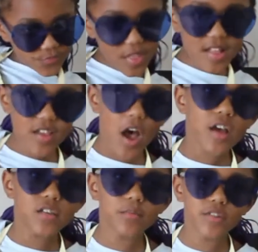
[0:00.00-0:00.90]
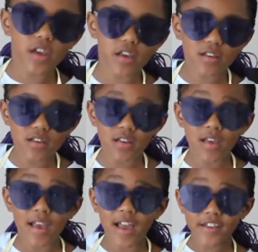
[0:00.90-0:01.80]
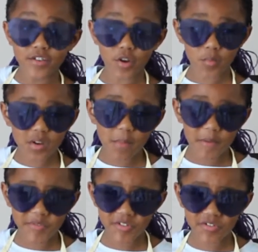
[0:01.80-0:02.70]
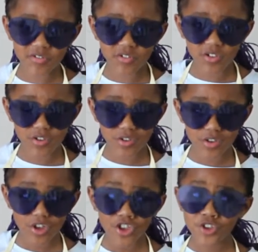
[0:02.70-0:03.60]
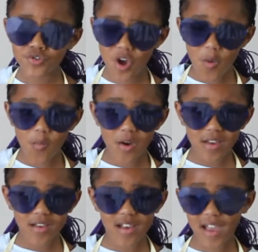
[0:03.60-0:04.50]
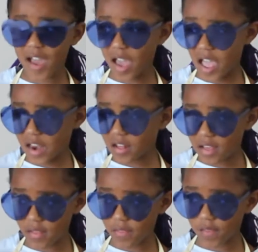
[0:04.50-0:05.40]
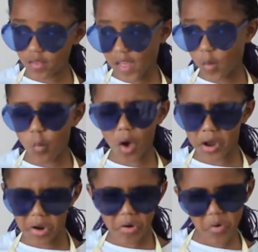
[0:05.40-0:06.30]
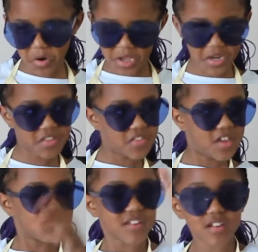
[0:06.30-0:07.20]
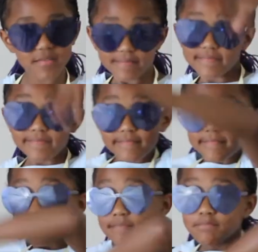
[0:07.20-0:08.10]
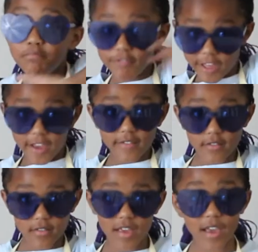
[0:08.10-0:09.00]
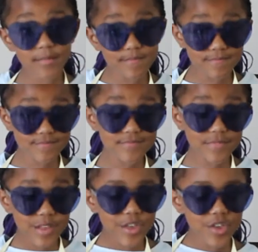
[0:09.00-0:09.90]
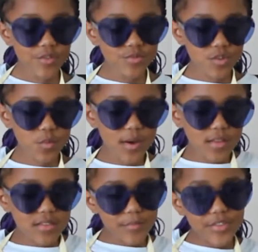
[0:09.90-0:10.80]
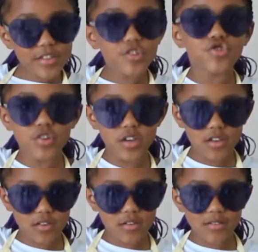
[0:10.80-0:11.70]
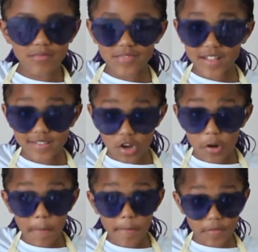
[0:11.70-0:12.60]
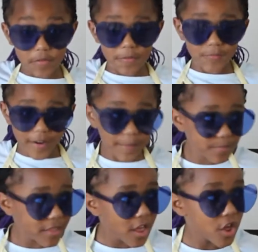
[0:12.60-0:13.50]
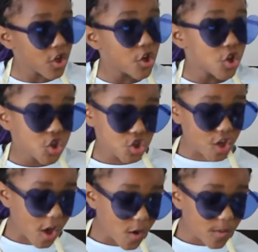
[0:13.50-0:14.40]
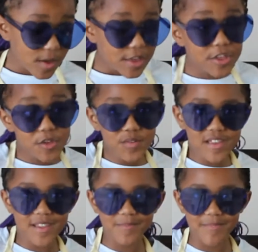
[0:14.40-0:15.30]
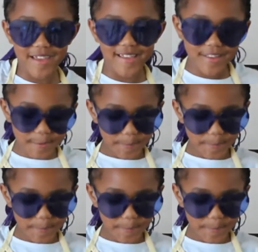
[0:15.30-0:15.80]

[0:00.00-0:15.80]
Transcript: it's a hot summer day and you don't want a popsicle, you don't want any like water or anything like bland, okay? You just want something to drink that's not a popsicle, right? So you can make